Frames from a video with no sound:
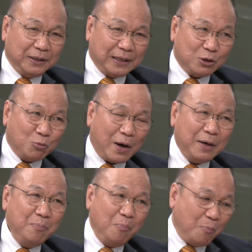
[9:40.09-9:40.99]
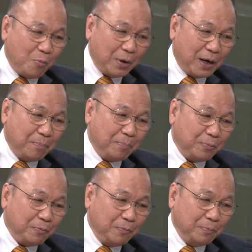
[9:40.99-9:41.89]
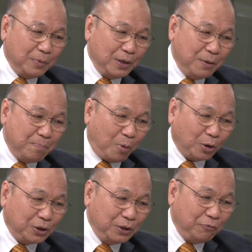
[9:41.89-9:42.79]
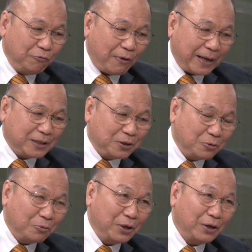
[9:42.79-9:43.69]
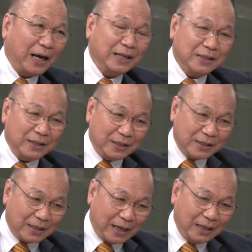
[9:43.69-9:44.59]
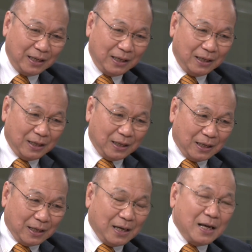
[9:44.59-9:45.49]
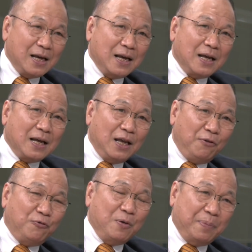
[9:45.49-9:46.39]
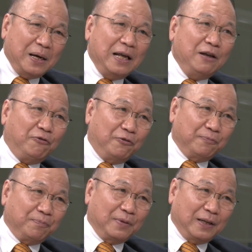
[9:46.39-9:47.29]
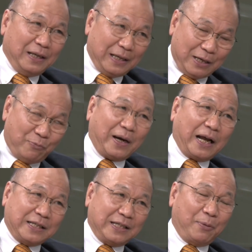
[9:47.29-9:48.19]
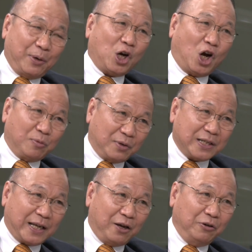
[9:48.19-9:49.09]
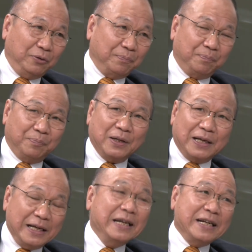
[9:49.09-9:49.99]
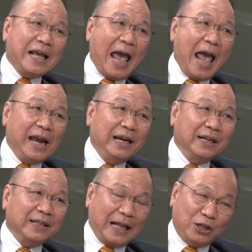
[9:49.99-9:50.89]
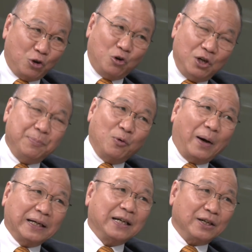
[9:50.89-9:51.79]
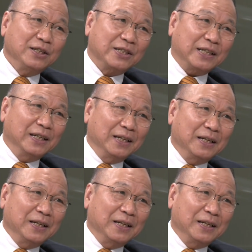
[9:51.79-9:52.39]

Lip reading: There's one important fact to realize is that if we believe in what I say about economies of scale, in the end, there should only be one currency.